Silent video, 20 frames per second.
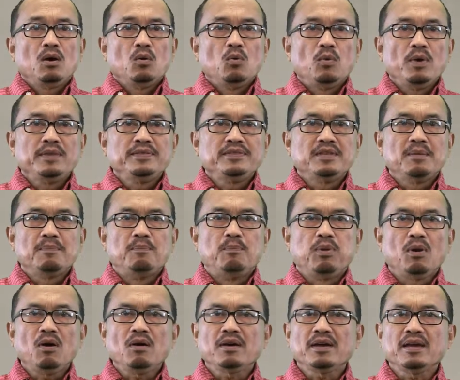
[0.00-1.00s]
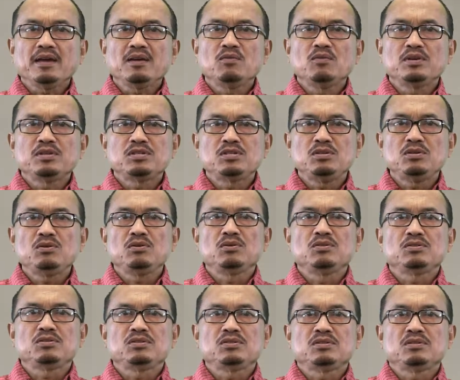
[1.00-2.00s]
When the blocking was
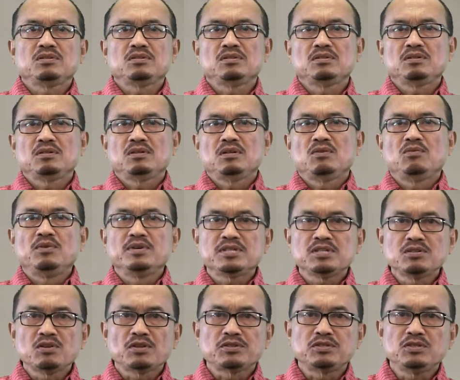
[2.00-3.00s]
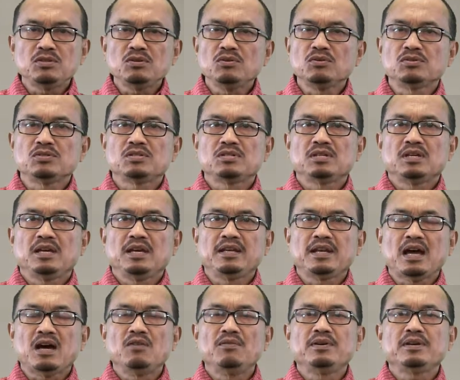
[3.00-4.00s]
not used in
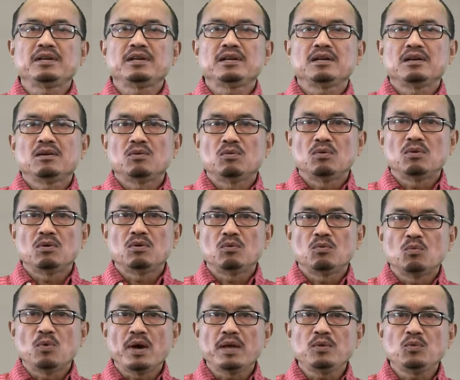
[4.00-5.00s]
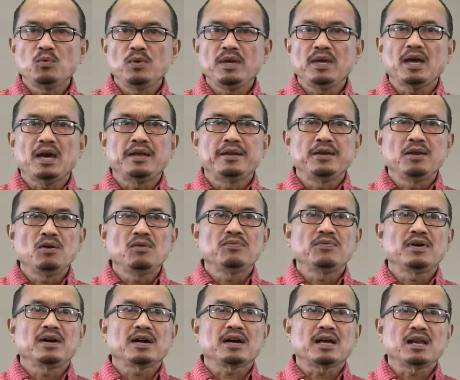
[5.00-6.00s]
our one-way
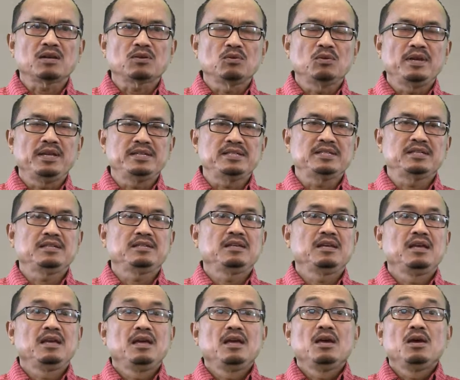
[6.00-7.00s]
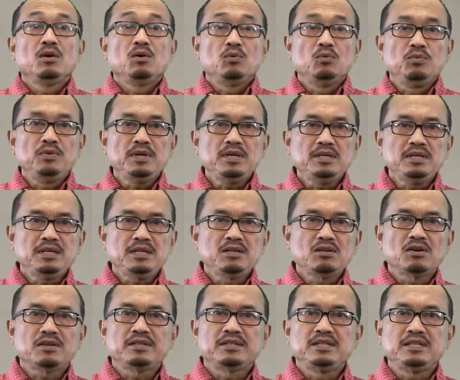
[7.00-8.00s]
ANOVA calculation, we did
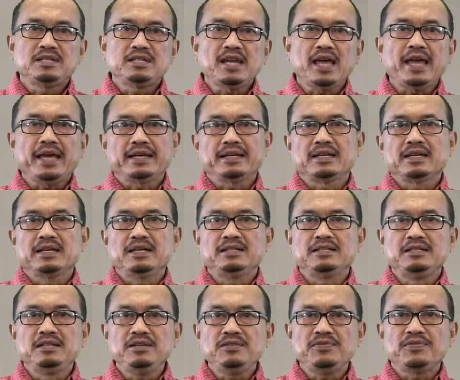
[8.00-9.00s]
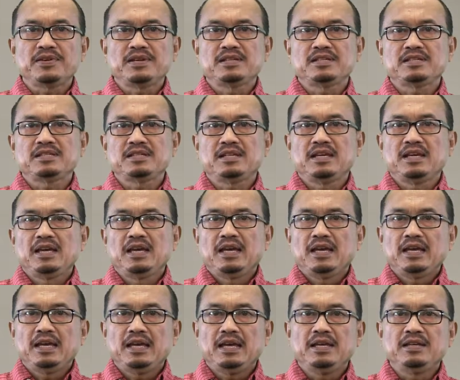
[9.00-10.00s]
not detect a difference
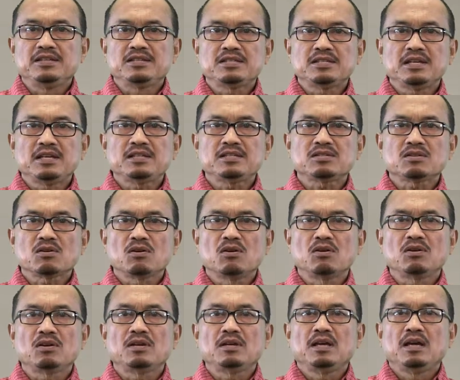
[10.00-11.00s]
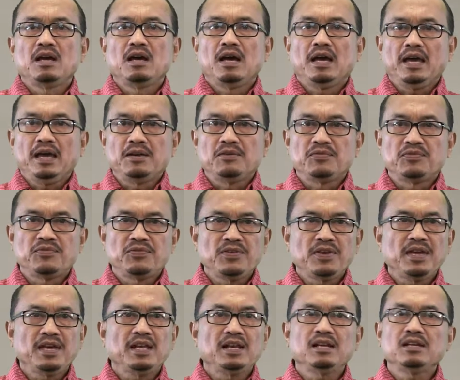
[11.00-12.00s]
in sales call and
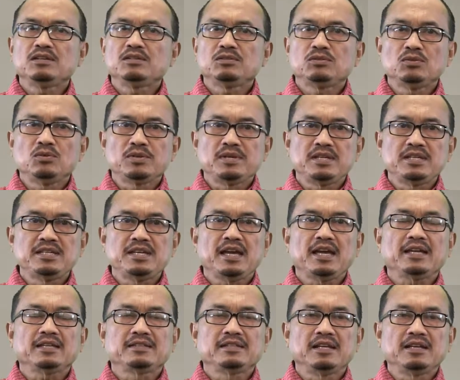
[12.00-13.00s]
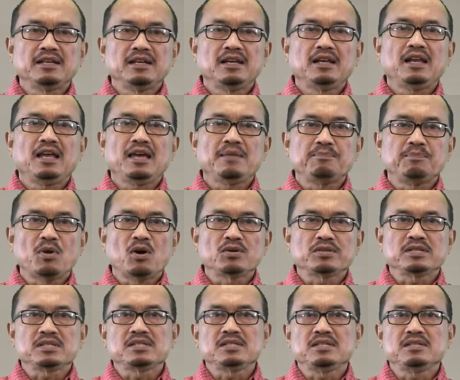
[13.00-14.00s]
failed to reject the null
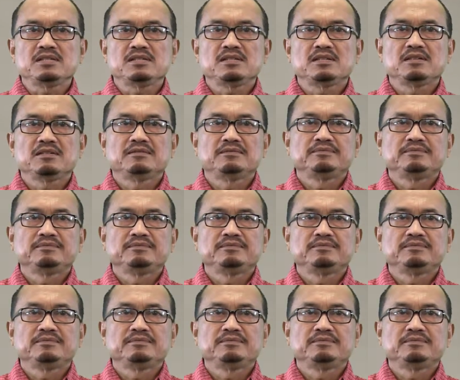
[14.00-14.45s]
hypothesis.